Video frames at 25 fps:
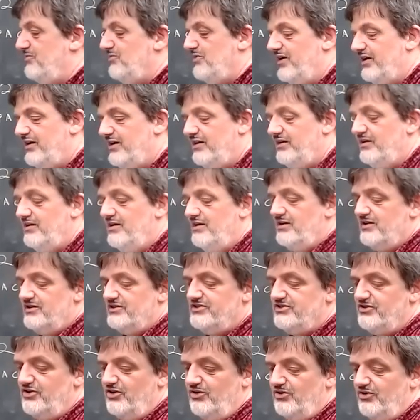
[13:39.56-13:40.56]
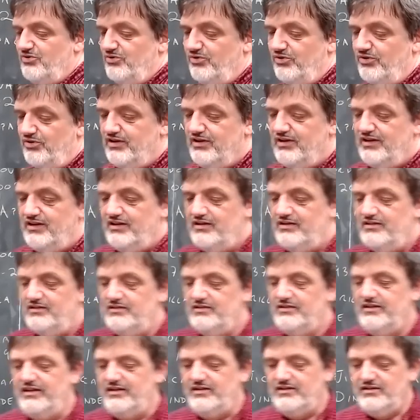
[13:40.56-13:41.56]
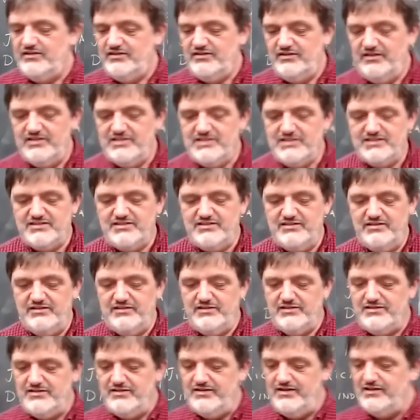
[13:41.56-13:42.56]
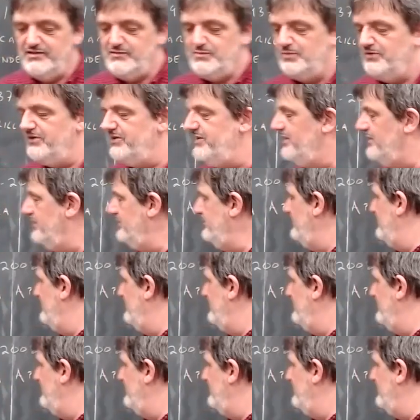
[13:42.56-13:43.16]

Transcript: Anyway, so uh, like it's it, it's pretty